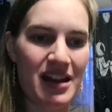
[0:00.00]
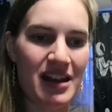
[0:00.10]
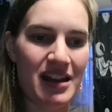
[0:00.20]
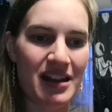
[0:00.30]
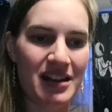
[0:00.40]

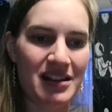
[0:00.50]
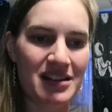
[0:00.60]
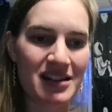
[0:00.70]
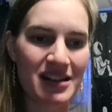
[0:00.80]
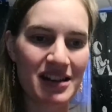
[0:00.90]

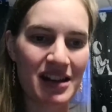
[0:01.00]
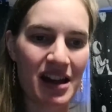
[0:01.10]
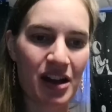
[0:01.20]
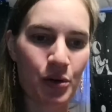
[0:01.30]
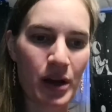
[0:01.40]
and
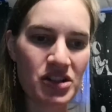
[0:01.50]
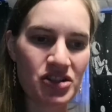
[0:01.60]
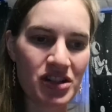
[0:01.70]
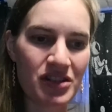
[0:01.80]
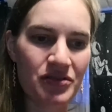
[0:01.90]
a
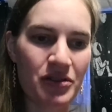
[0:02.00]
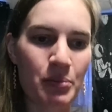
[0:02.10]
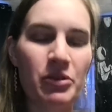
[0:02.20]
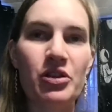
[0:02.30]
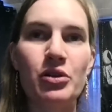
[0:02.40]
question
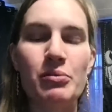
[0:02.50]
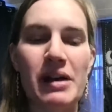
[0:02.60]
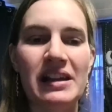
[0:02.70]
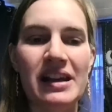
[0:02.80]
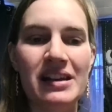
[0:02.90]
from
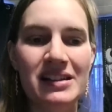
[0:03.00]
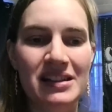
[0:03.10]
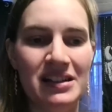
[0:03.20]
Sonabella.